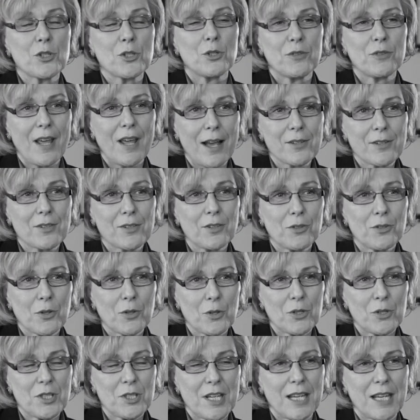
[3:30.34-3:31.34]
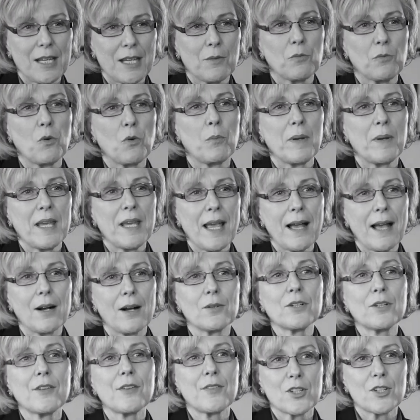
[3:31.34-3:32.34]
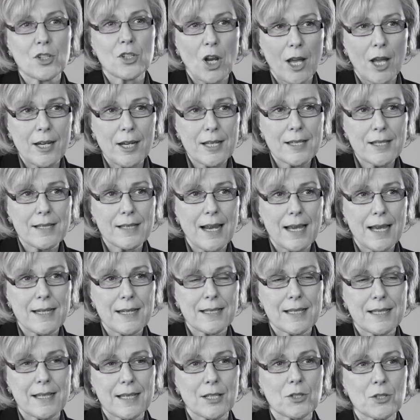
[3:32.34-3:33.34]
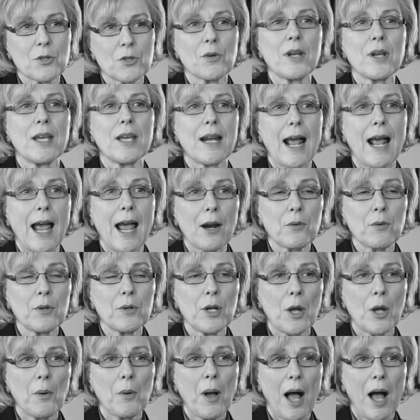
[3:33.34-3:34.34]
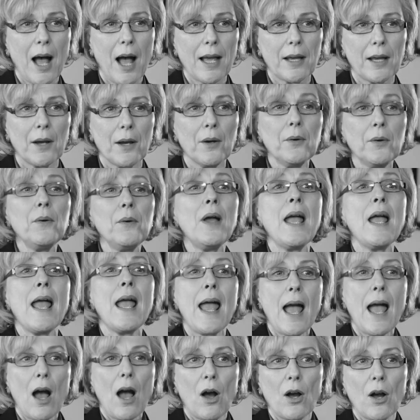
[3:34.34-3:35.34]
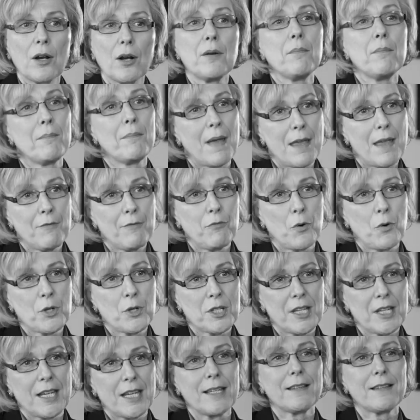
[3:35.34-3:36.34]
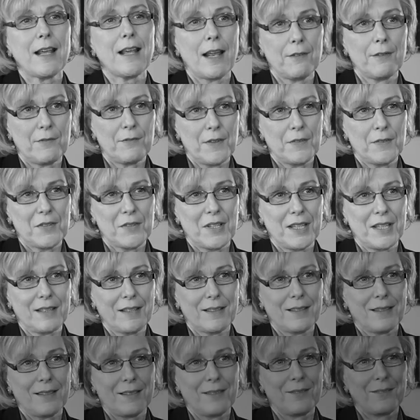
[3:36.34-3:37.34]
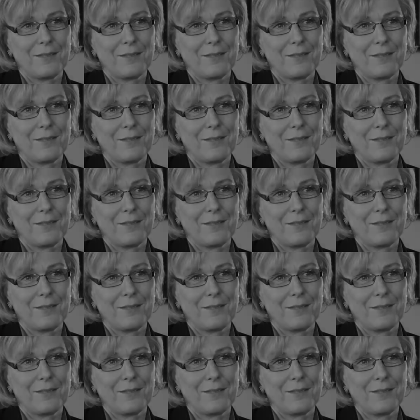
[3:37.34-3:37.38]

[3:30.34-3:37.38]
2013 will be held at the John S. Knight Center in Akron, Ohio on May 14th and 15th.